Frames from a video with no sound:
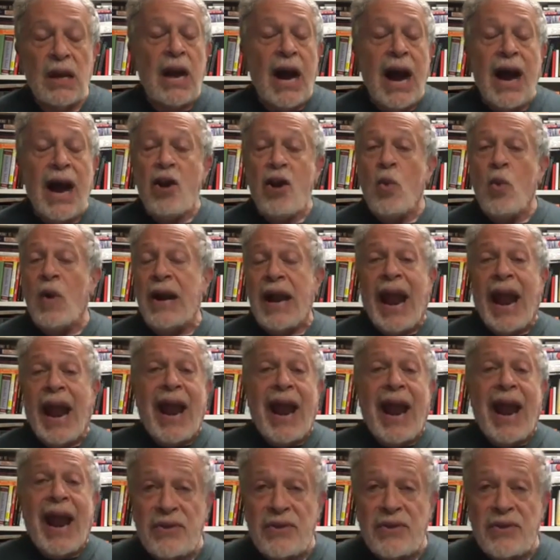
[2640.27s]
I don't want to
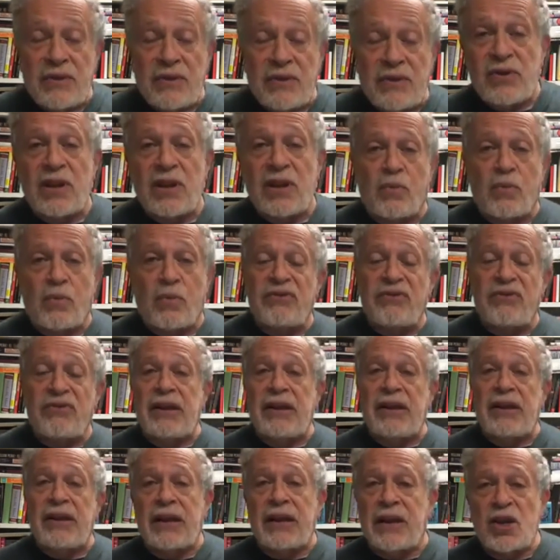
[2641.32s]
add to the
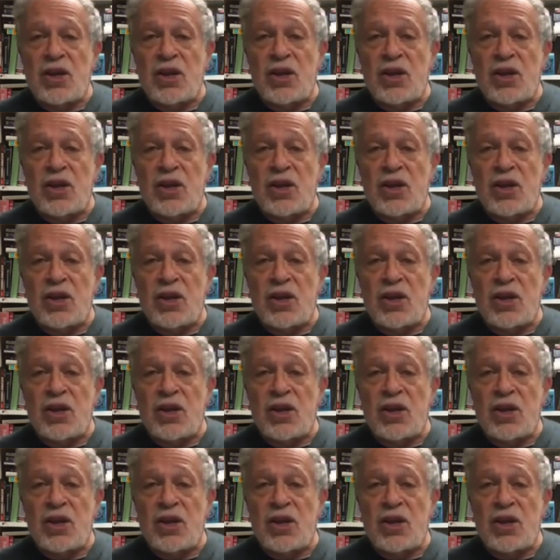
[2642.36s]
prevailing